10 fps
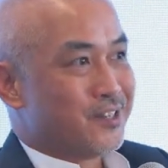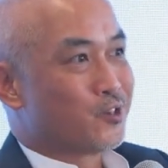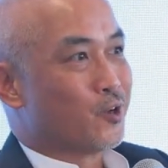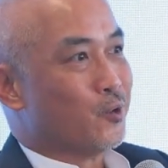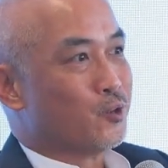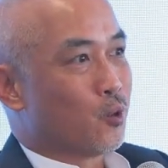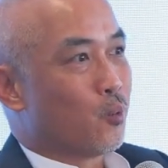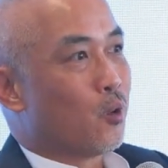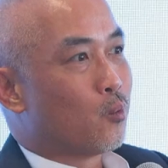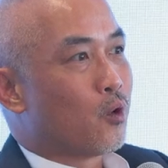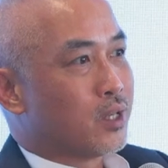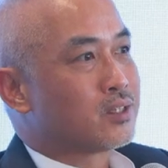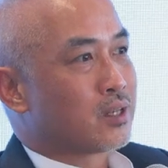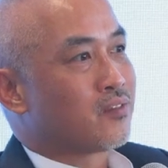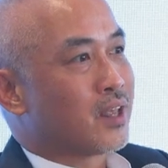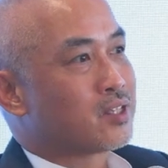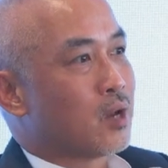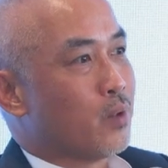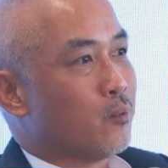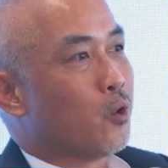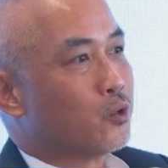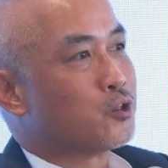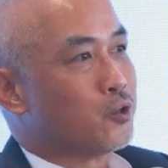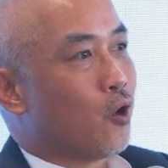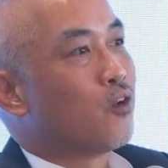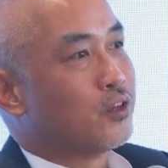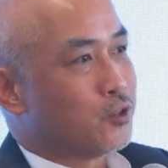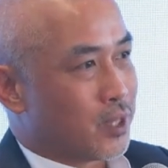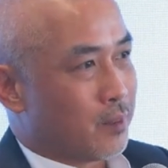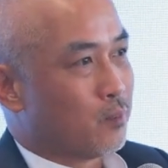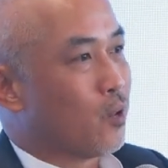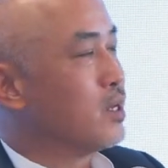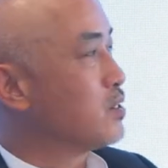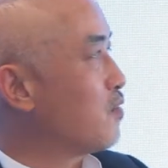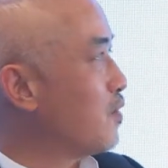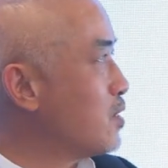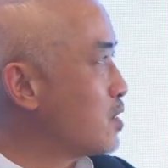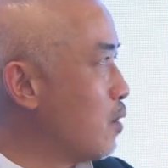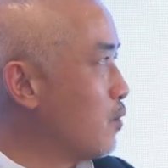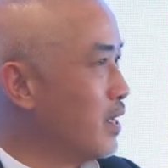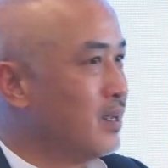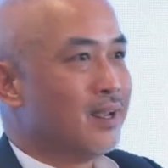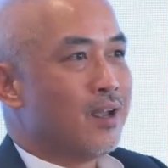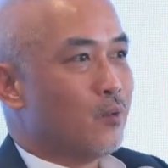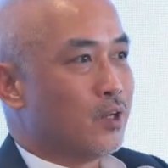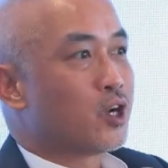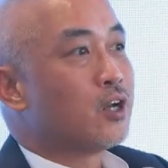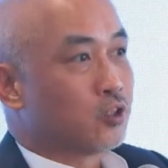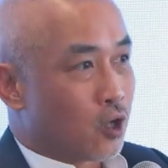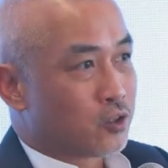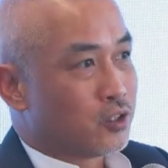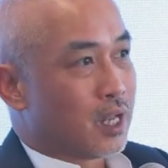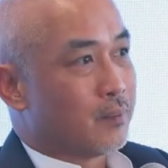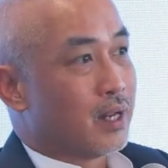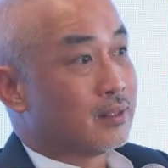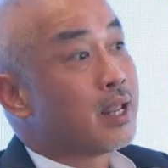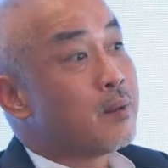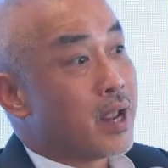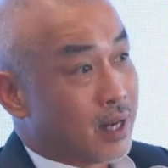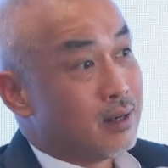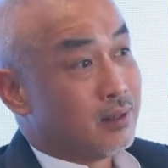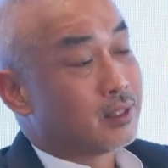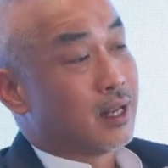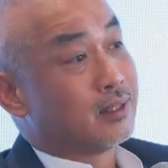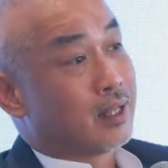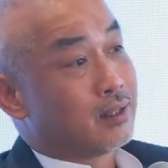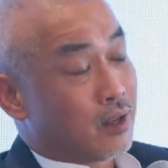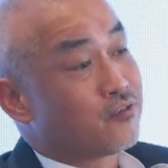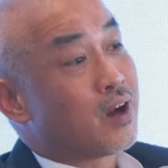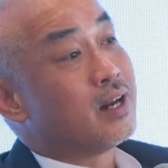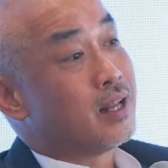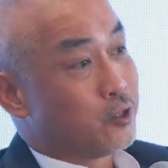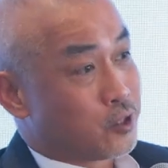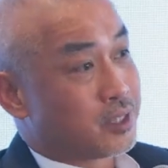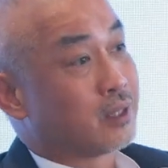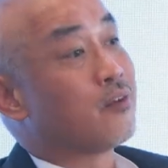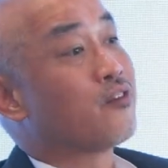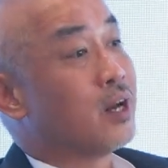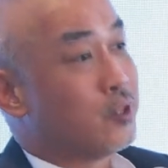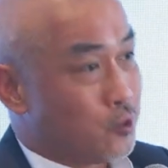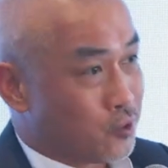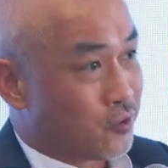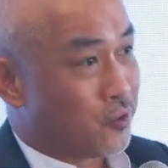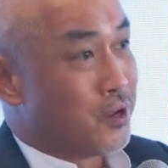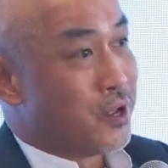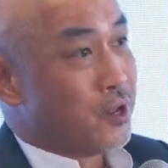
So what is the things that we want to offer to them? What is the things that we try to talk to them, and they find it interesting, they find it useful.